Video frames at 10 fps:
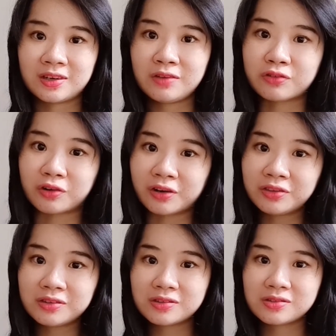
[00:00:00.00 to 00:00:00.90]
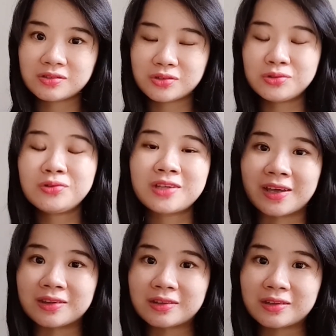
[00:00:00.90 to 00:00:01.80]
"Hey, Varon, do you know
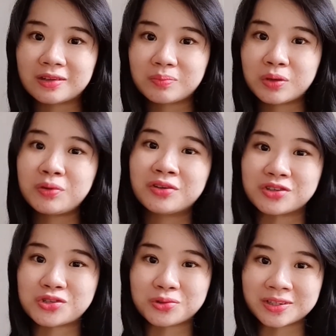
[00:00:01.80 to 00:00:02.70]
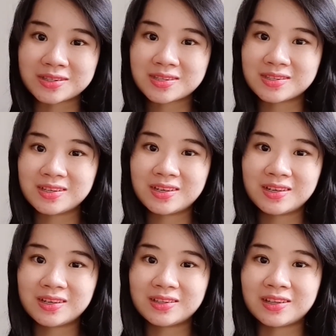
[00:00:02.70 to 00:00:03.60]
that people on the streets,
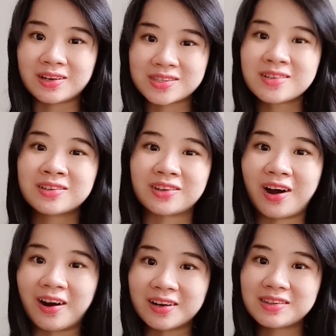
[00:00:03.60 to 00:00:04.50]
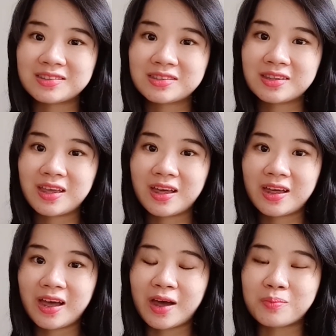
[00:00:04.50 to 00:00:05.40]
they're sick in the heart.
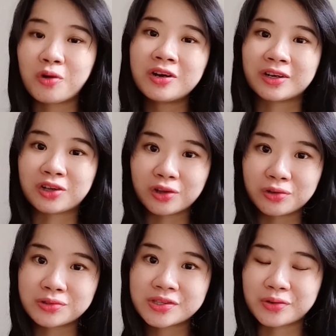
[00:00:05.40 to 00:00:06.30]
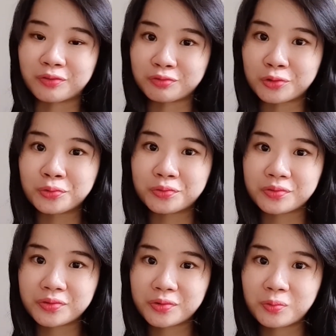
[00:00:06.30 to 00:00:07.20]
And more than clothes or food,
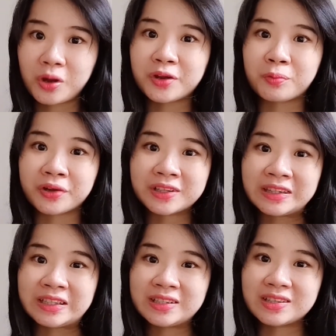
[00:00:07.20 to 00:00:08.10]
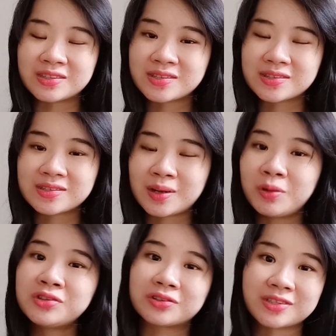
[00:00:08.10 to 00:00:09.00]
what they really need is
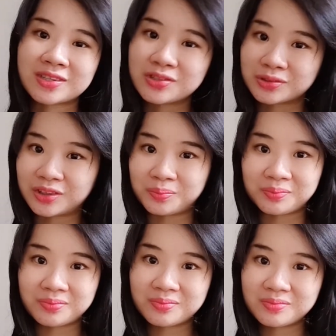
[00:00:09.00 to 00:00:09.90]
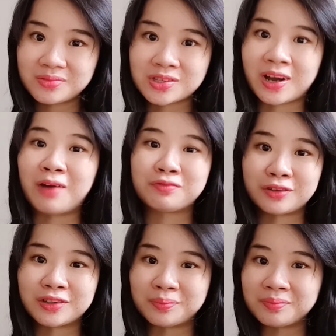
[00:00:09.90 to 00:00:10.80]
someone to listen to them, to
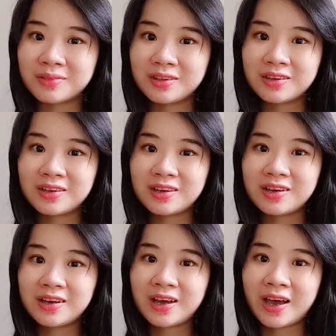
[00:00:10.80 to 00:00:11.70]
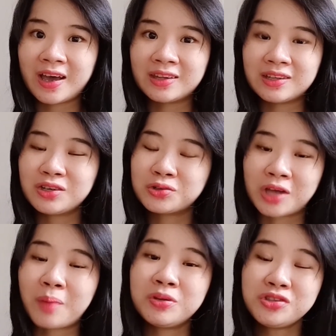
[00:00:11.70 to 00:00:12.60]
comfort them. And it
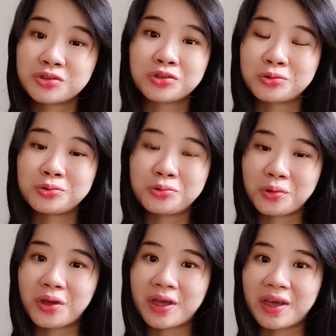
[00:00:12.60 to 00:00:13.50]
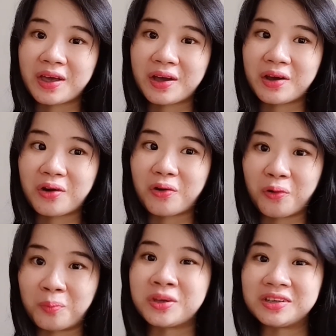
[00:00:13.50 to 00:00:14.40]
could happen to you
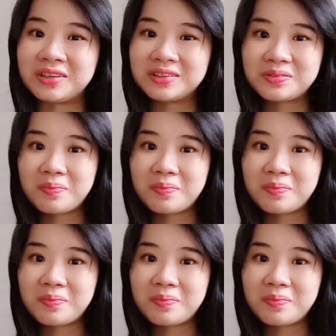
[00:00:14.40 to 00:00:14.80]
or me."